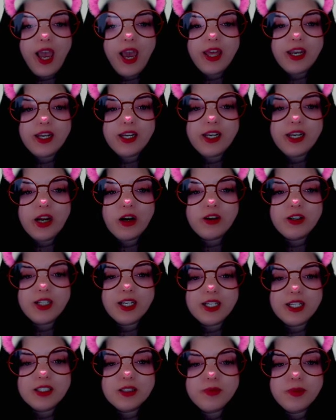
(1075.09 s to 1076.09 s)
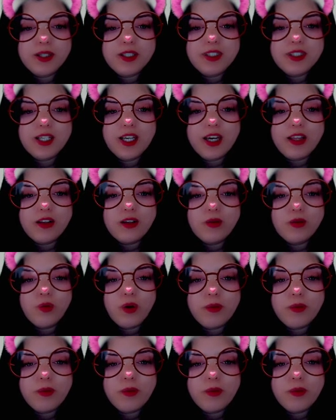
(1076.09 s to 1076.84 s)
added our tens place together.